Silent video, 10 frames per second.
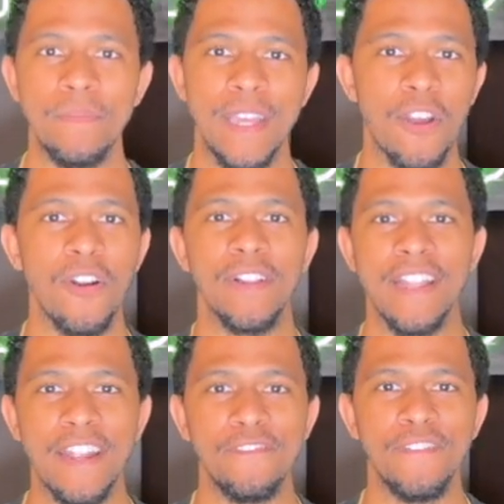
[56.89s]
they are a
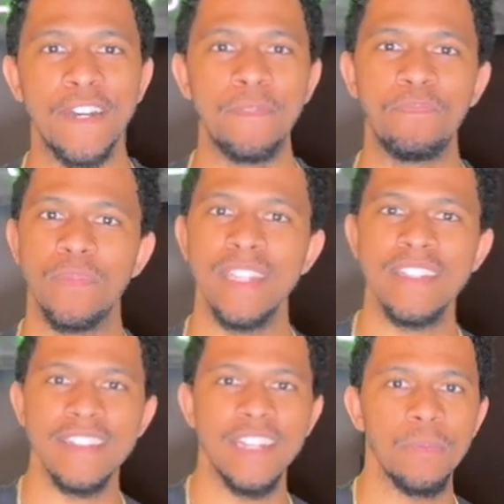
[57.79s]
lot of fun, but this
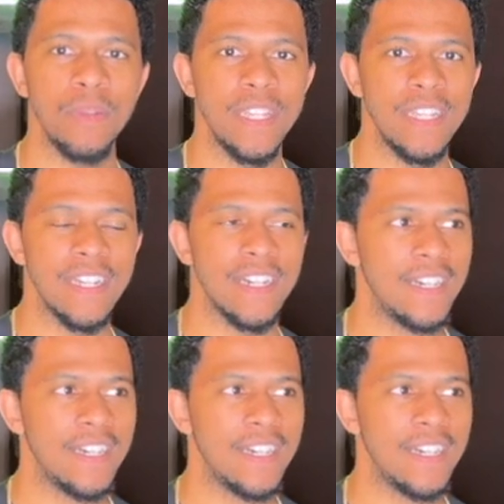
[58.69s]
is going to be,